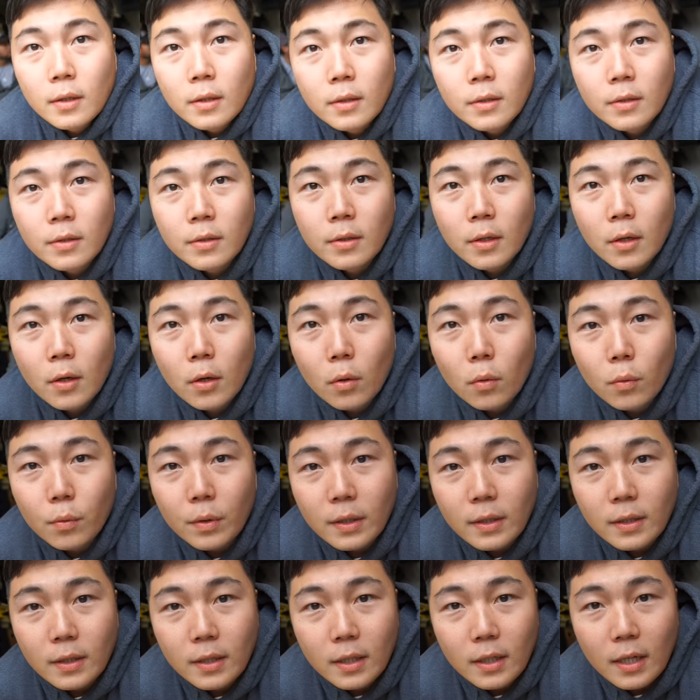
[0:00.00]
So we
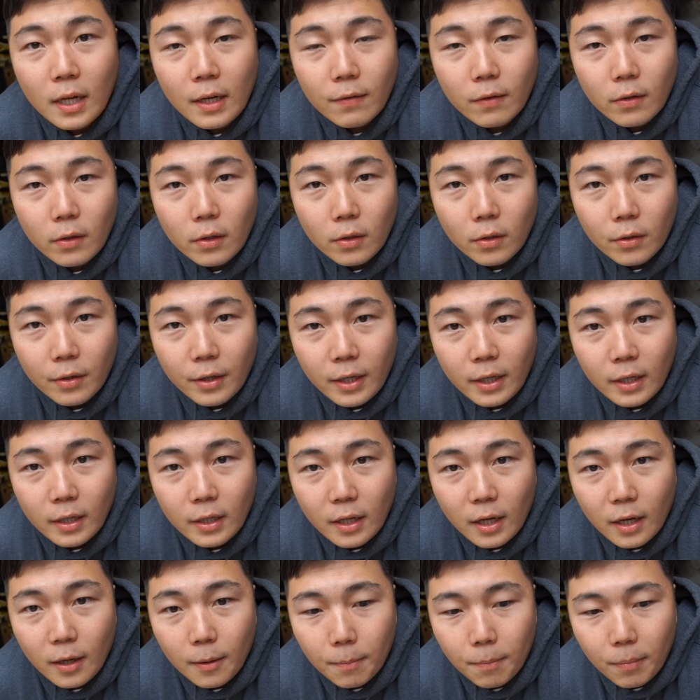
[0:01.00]
did have a little
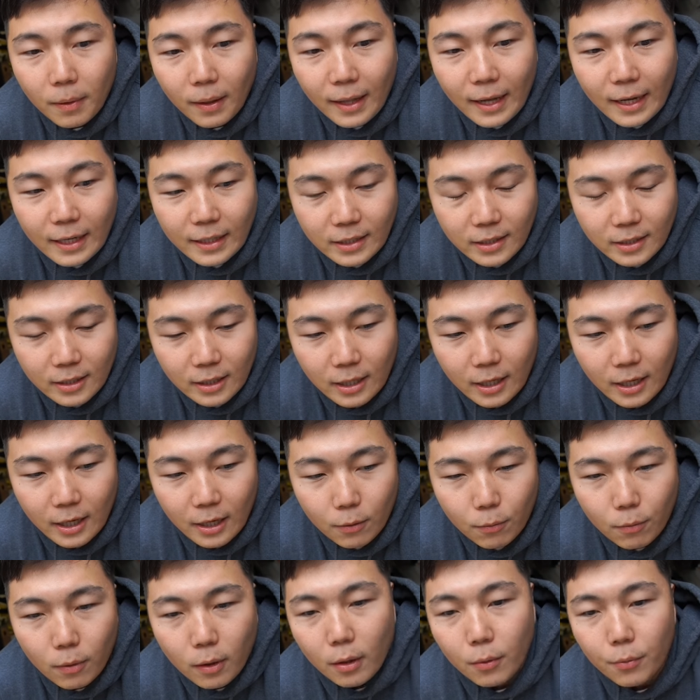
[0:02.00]
hiccup last
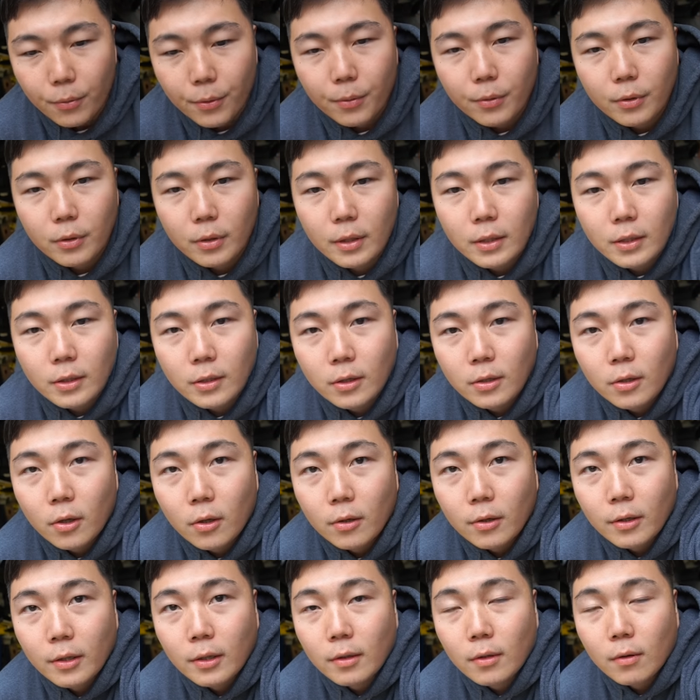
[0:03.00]
night while we were
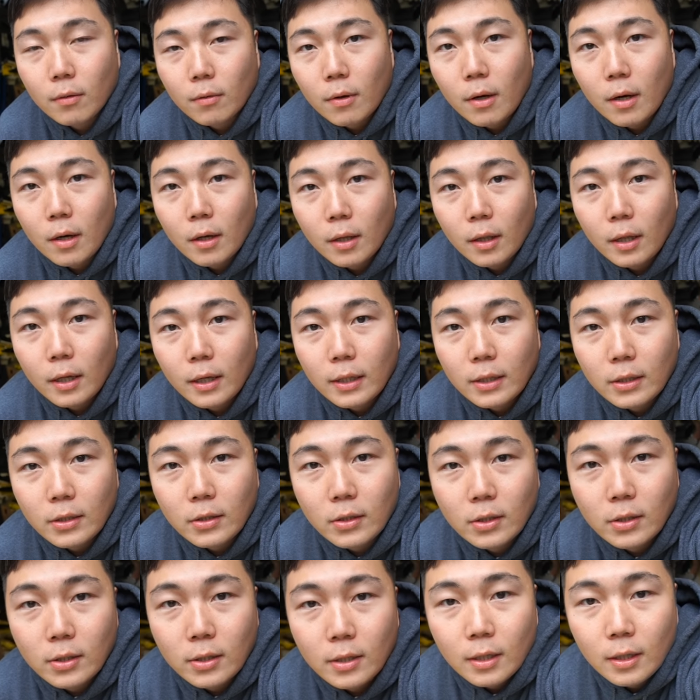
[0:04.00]
installing the rock
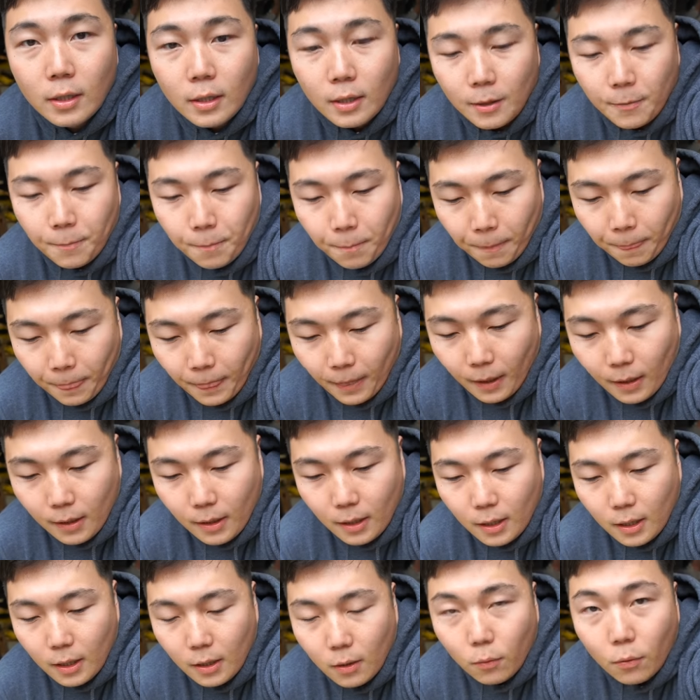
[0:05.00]
lights.
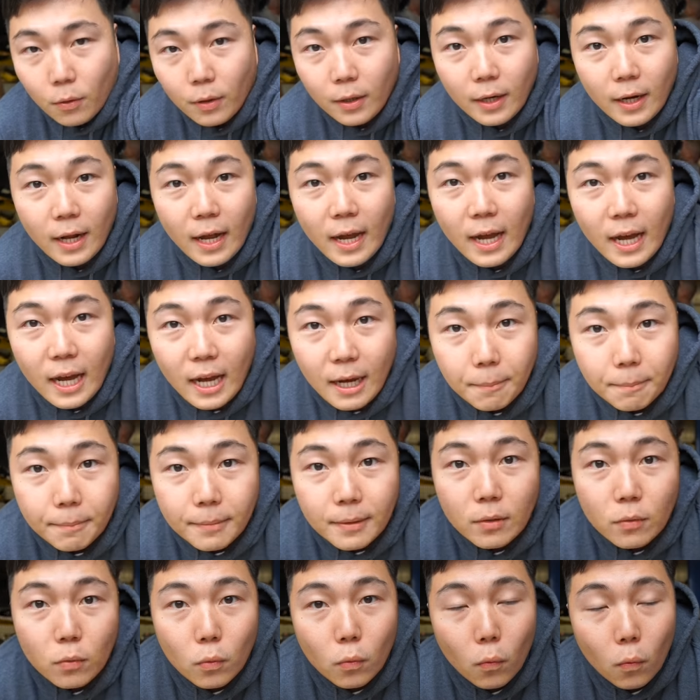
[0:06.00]
What had
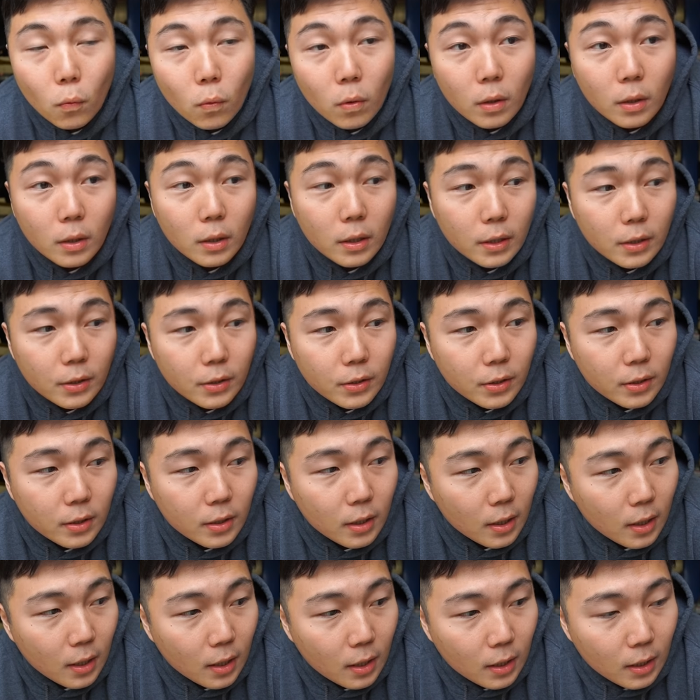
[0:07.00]
happened was
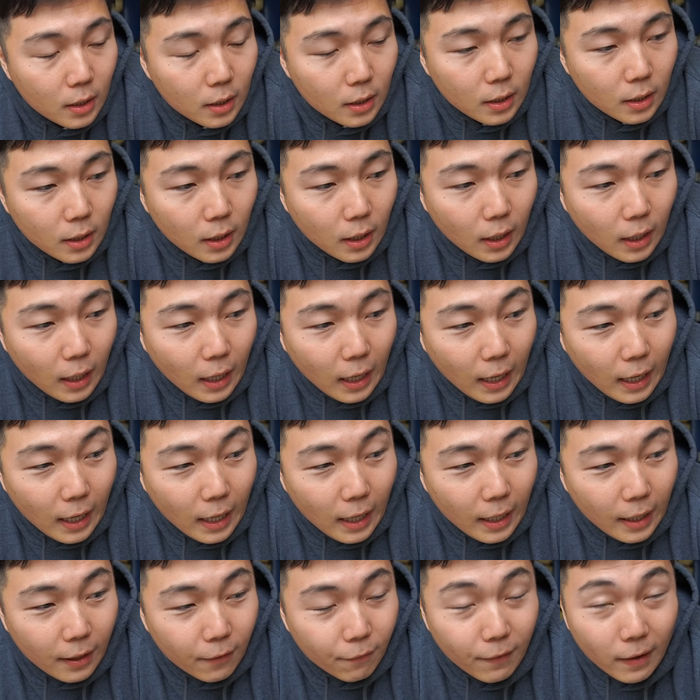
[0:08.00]

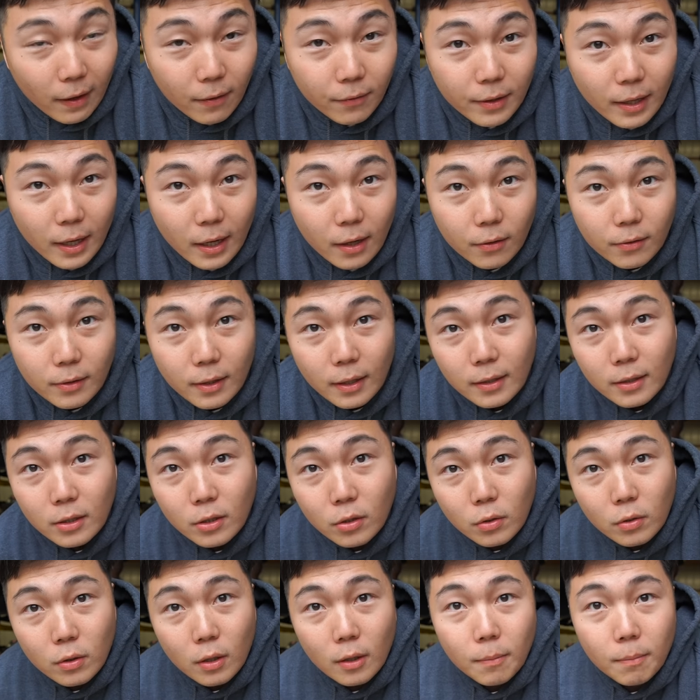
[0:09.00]
I found out that this
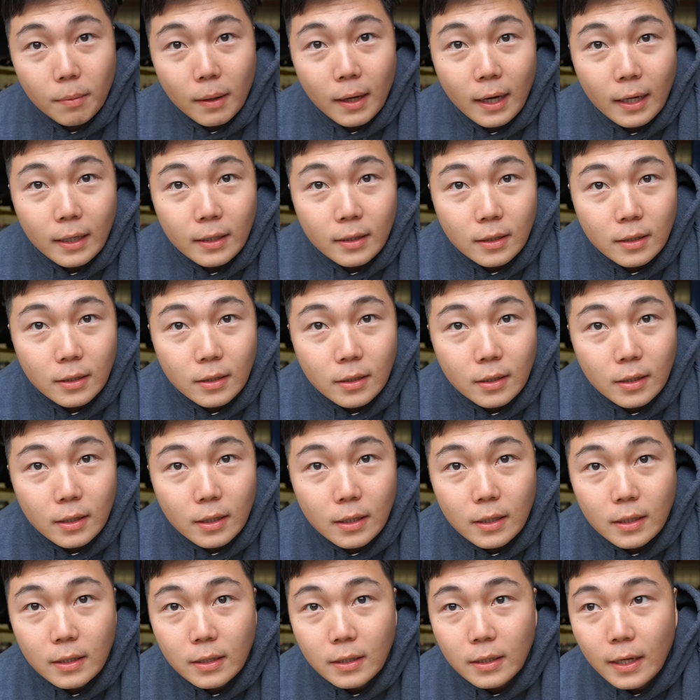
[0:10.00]
truck behind us
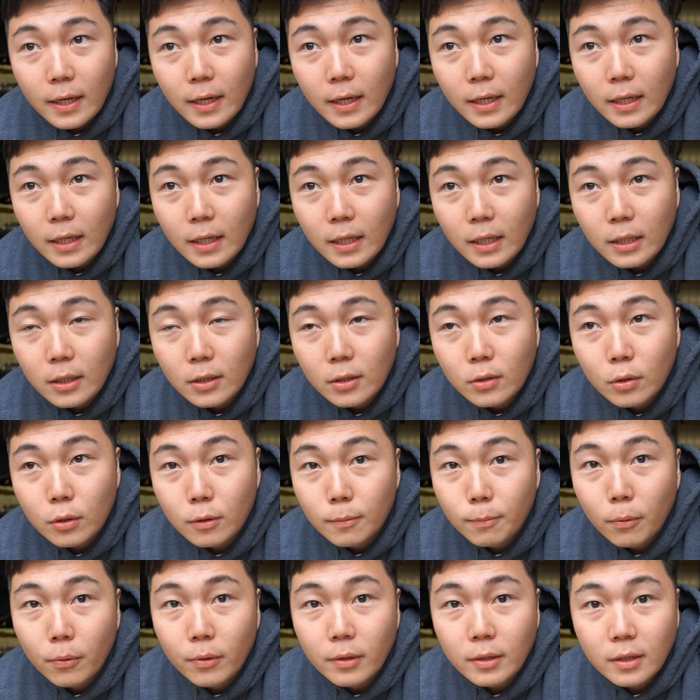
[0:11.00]
is a
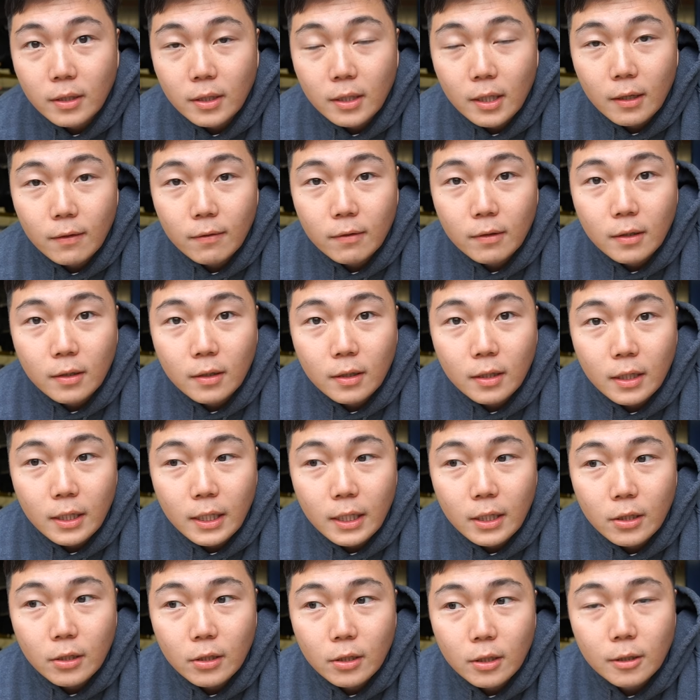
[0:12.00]
2.7
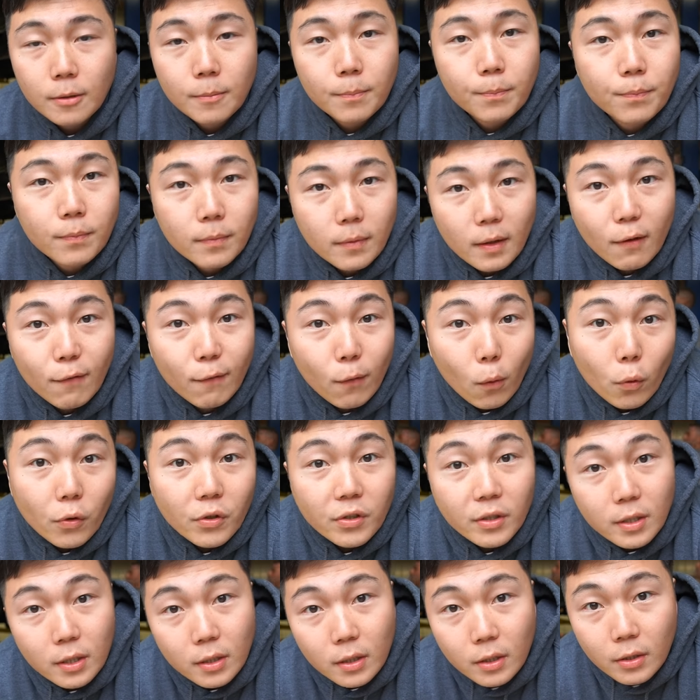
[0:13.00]
liter four
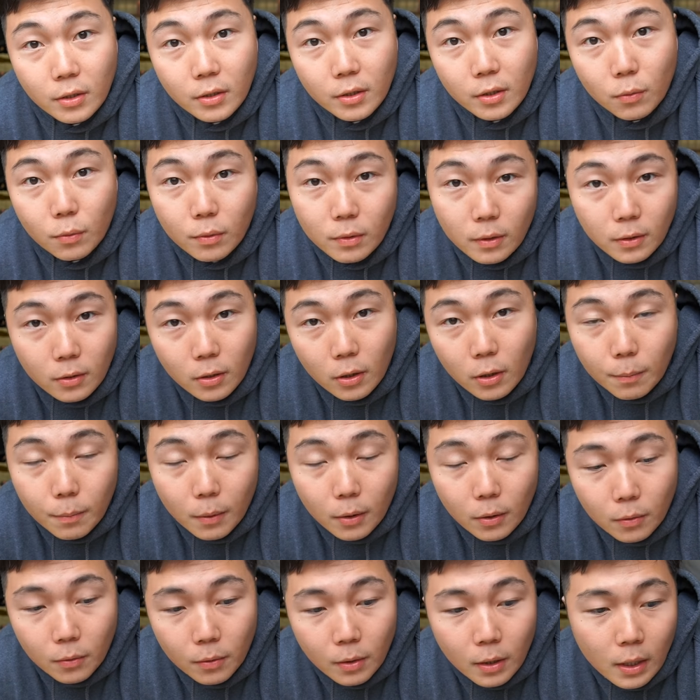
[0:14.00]
cylinder with a
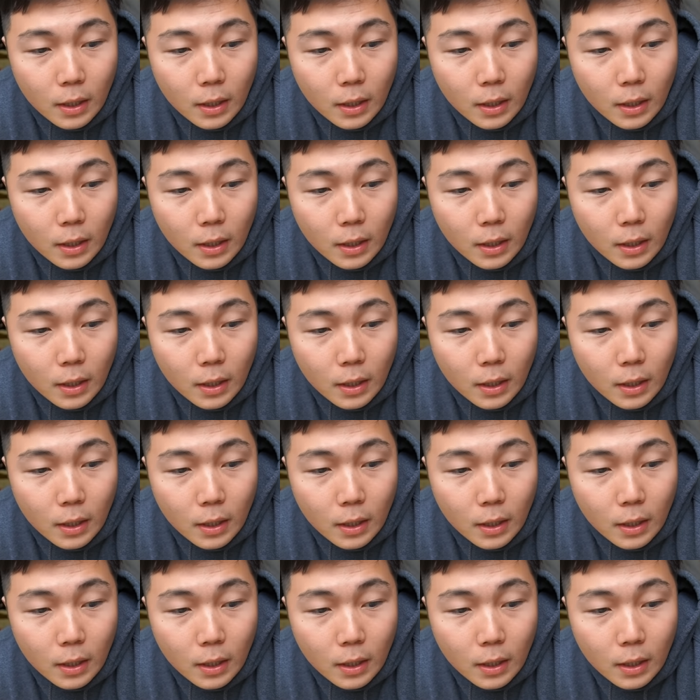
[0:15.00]
turbo.